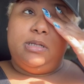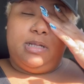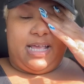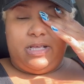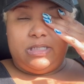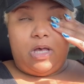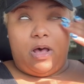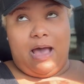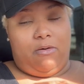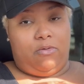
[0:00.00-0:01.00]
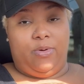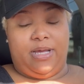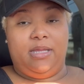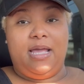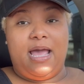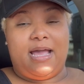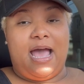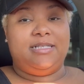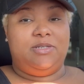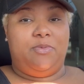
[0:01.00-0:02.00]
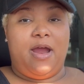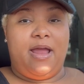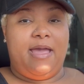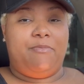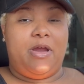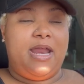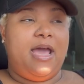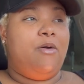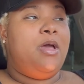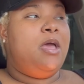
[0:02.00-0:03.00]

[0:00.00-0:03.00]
like you saw how quickly I got to where I am right now.